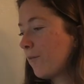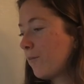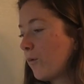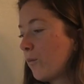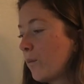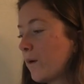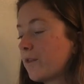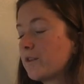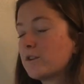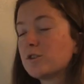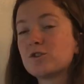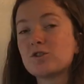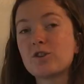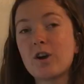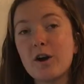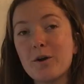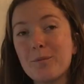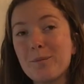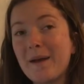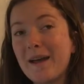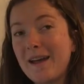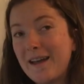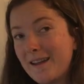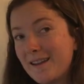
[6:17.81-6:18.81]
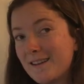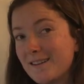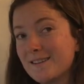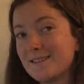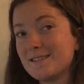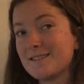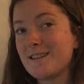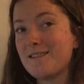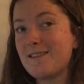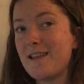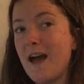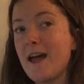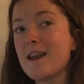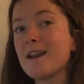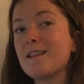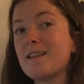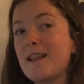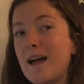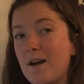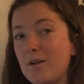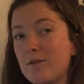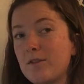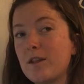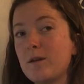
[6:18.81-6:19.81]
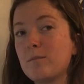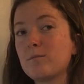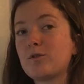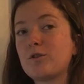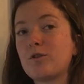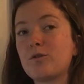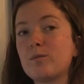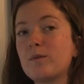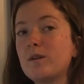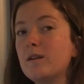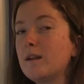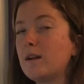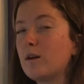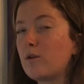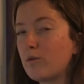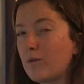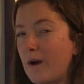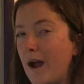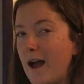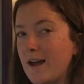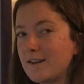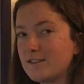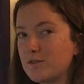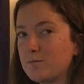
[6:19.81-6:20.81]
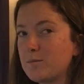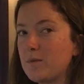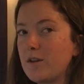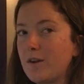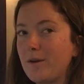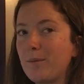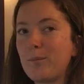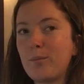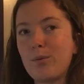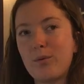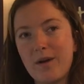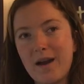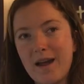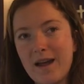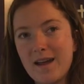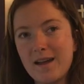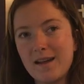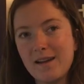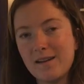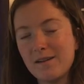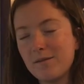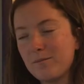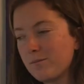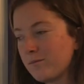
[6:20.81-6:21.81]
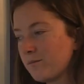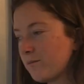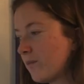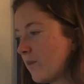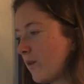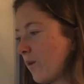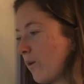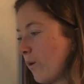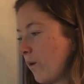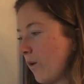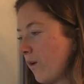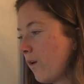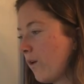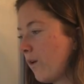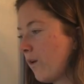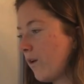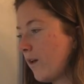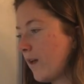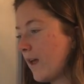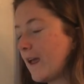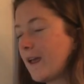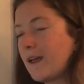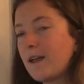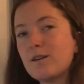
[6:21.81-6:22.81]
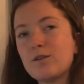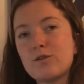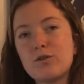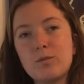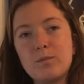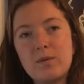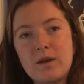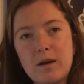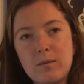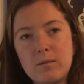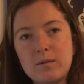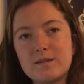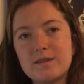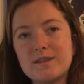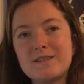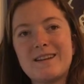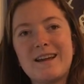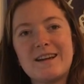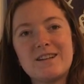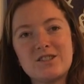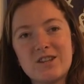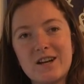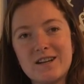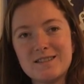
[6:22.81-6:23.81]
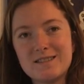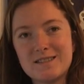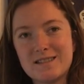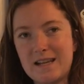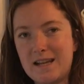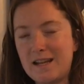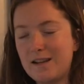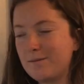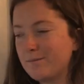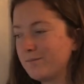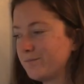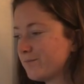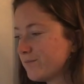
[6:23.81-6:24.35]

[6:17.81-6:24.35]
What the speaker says: with sharp ends, and that allowed them to really grasp their prey and to be able to digest it.